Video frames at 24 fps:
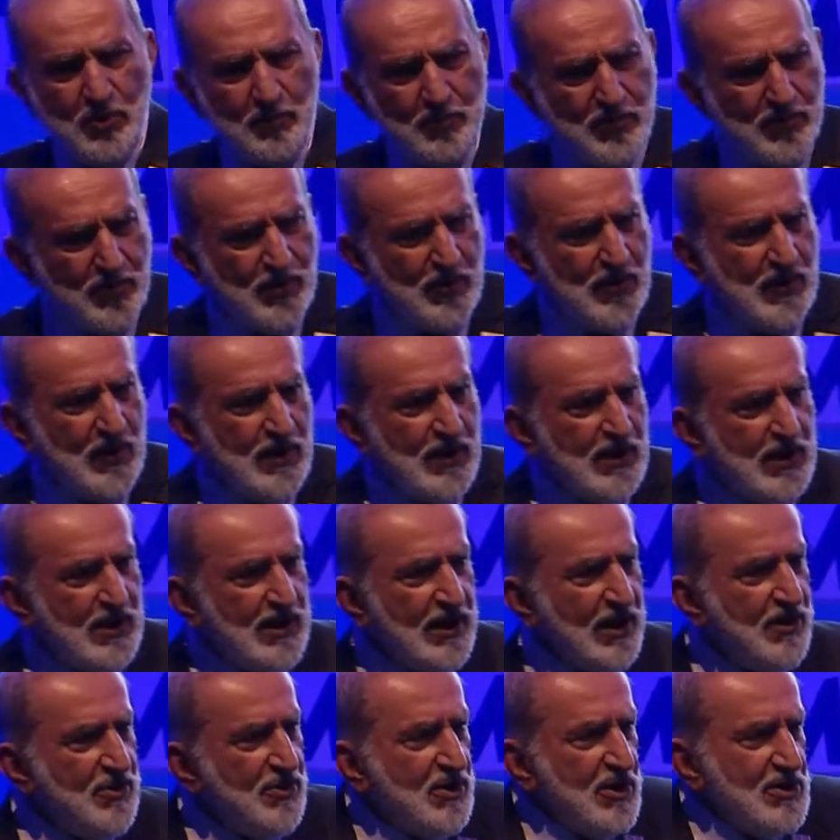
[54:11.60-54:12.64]
up,
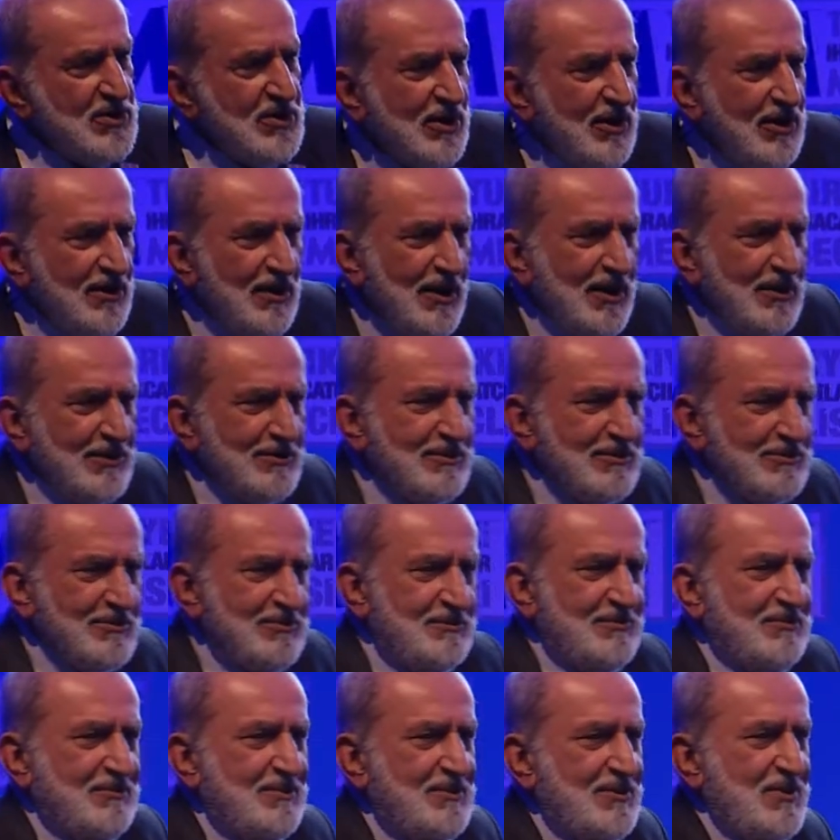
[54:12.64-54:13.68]
and things like
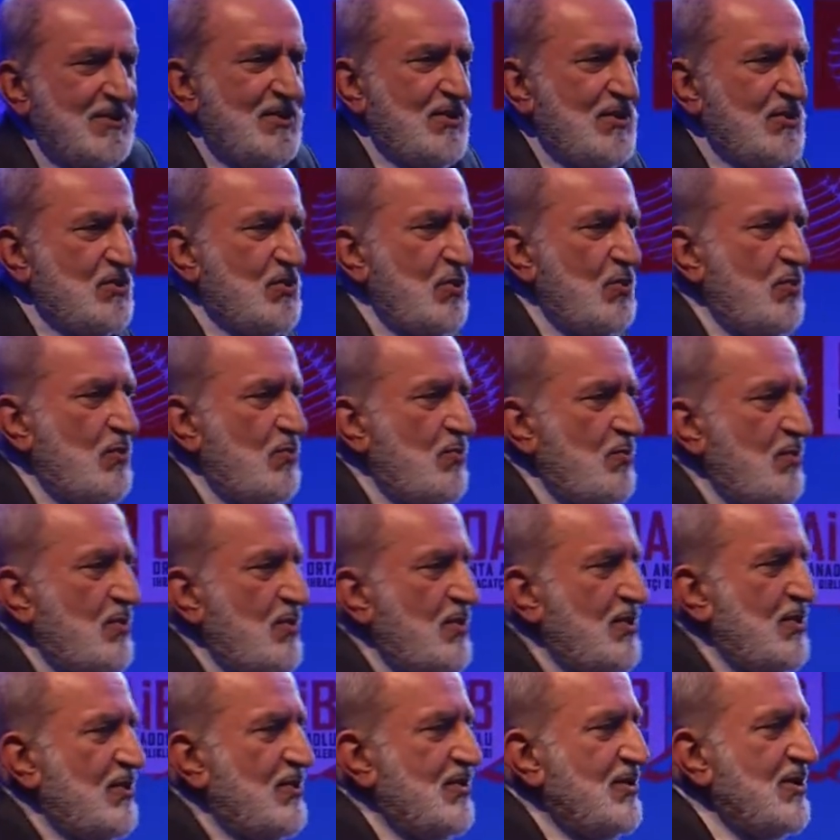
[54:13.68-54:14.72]
that. So
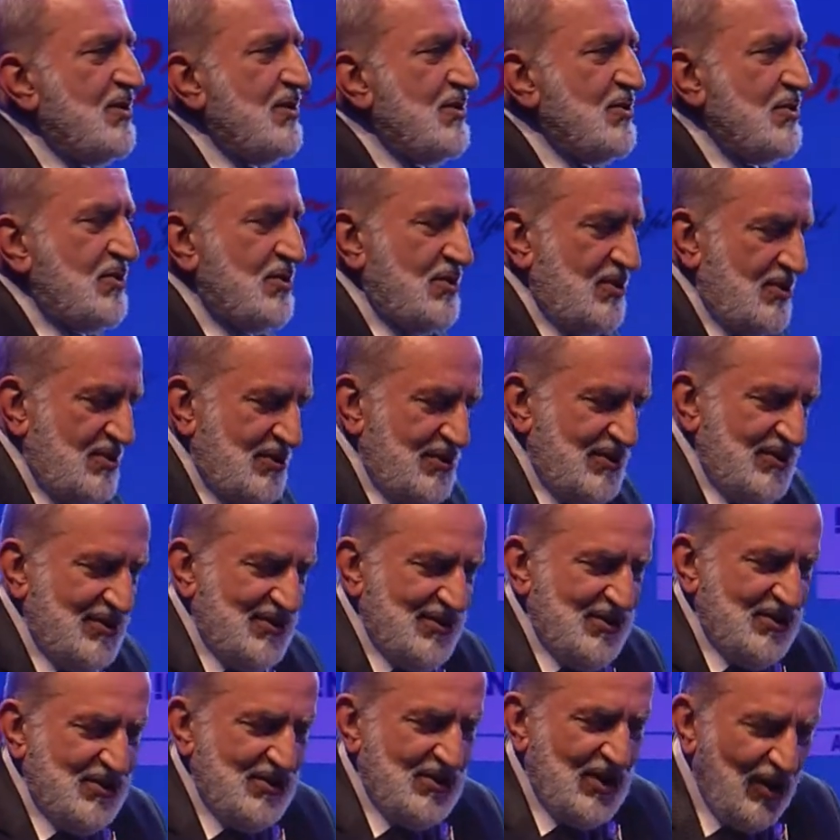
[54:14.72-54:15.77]
there is
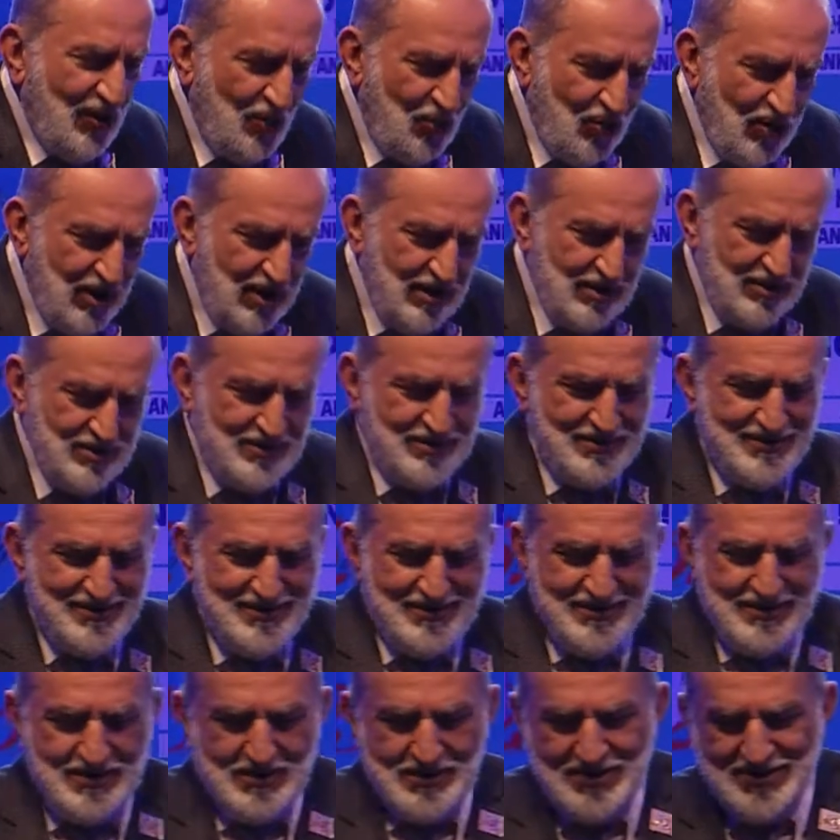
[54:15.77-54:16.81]
taqwa,
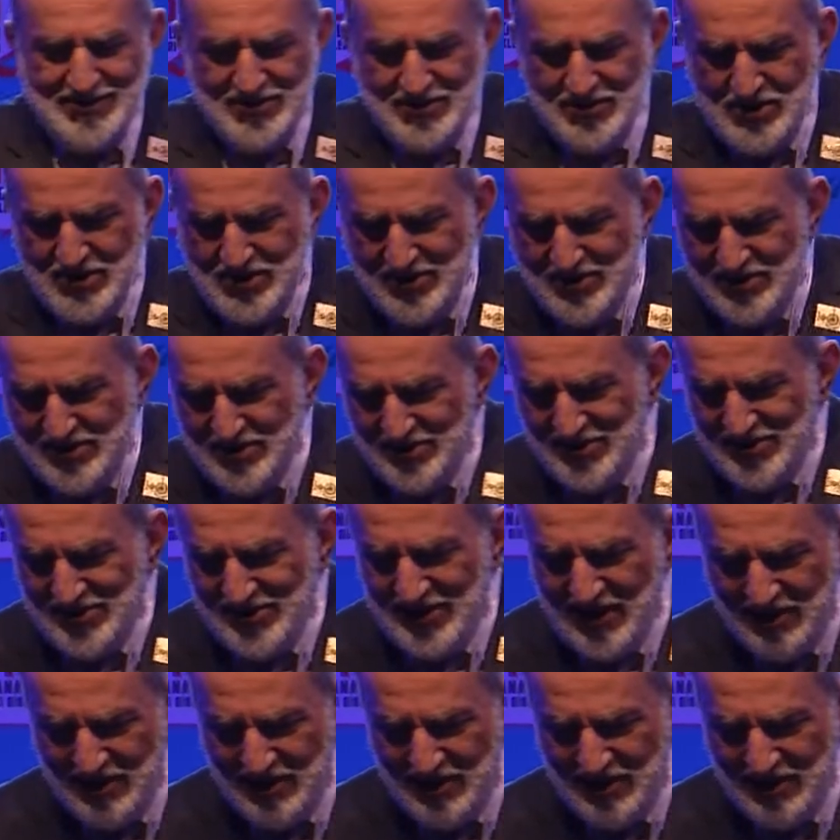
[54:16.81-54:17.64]
there is